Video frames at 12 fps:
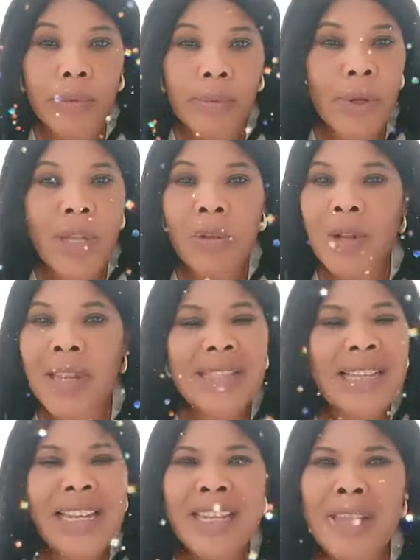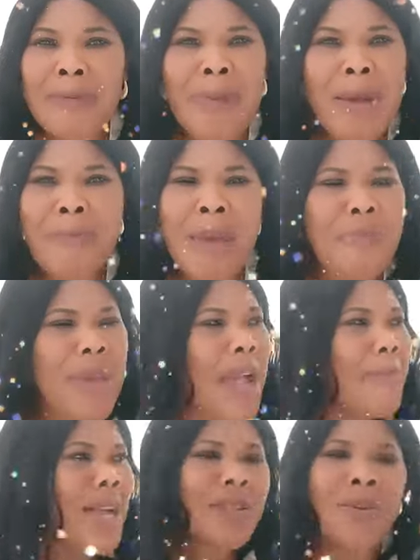When I not let any maybe
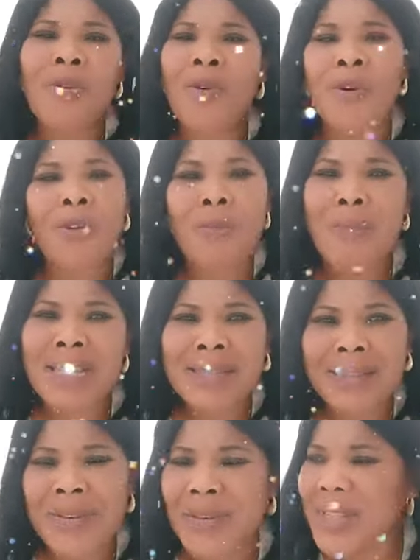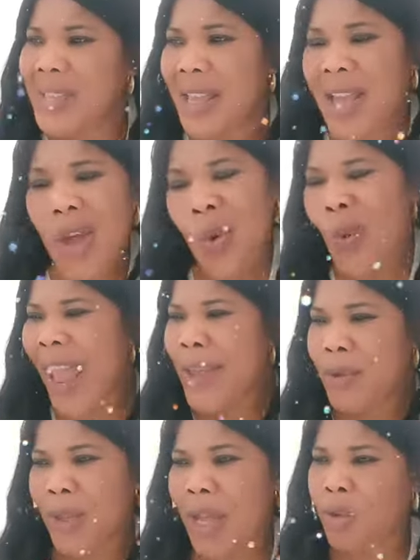about go come out, go come say, why
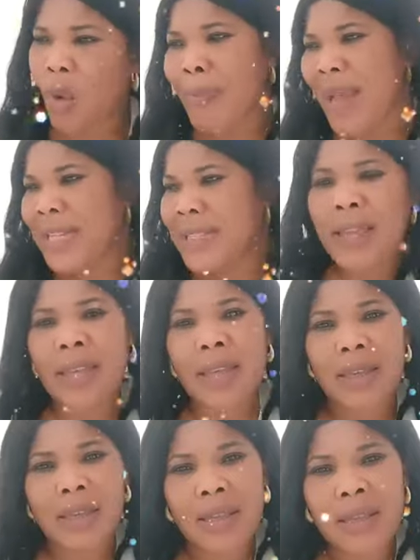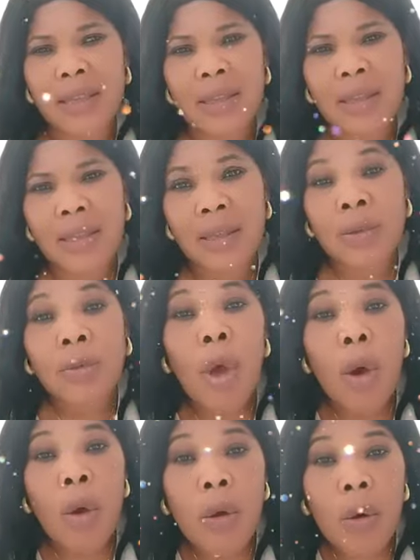you talk to Obaseki?
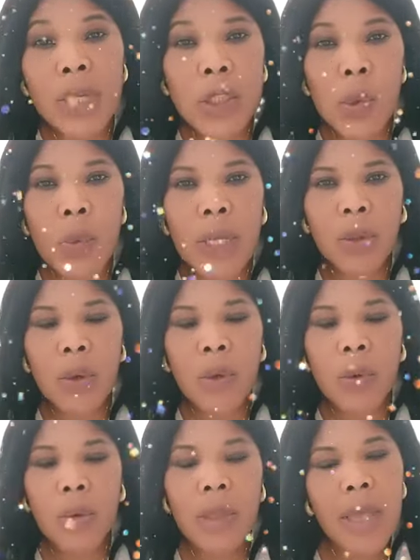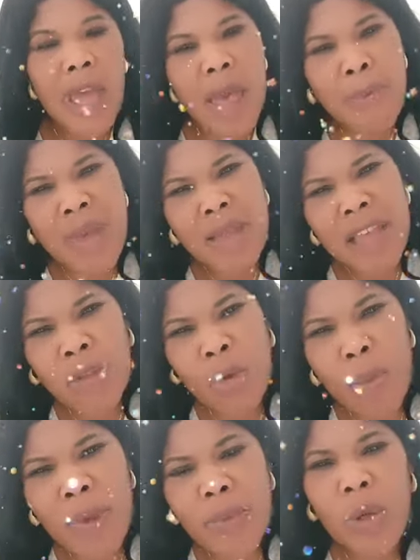Talk. What you want talk?
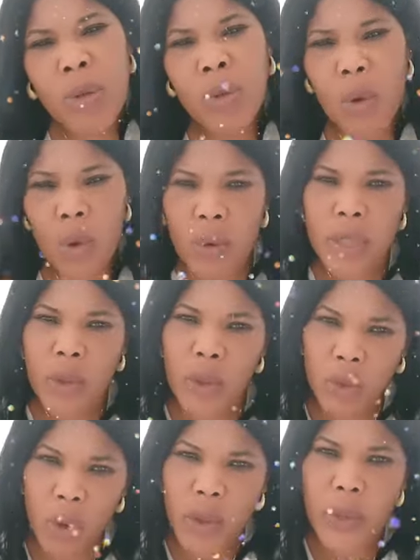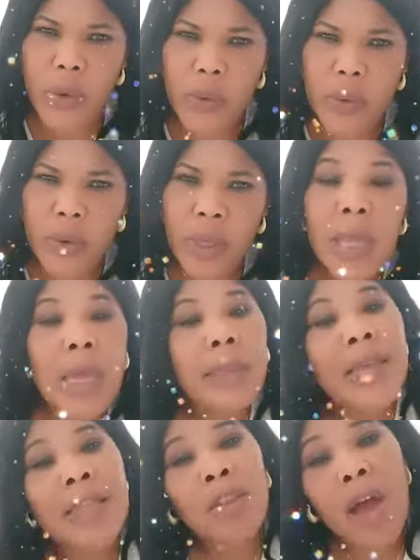Edo babe don't talk. He don't talk to you.
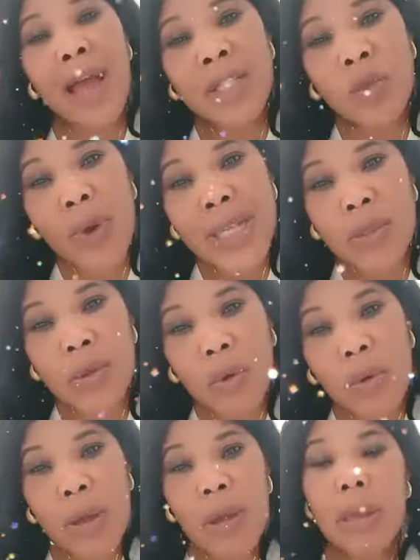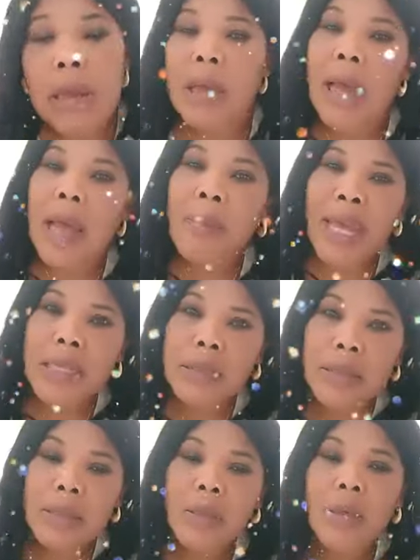They don't ask question.
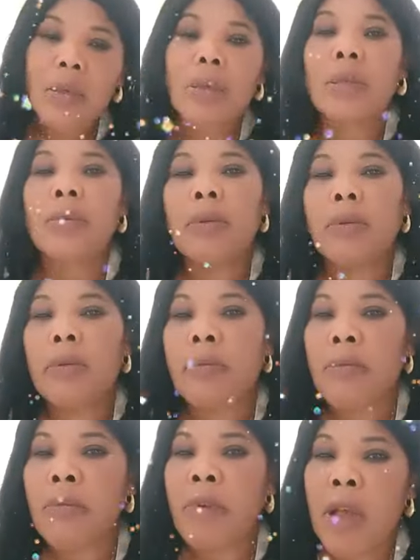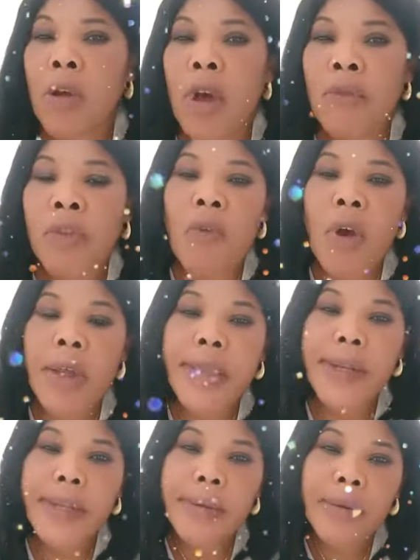Abbas, when a governor
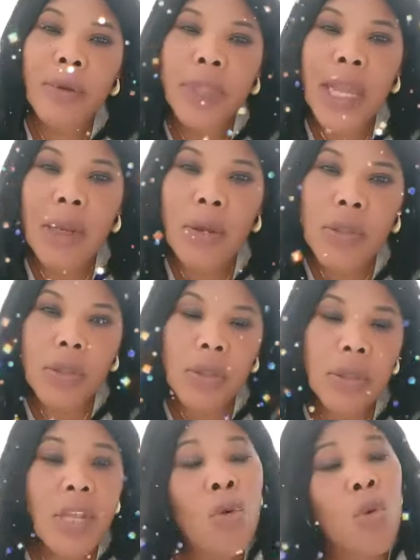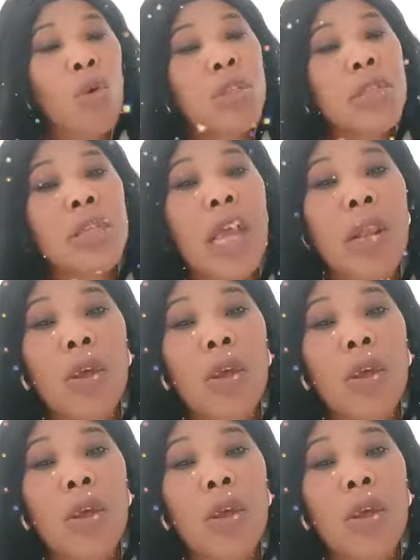mockery, come tell us. Then you constantly tell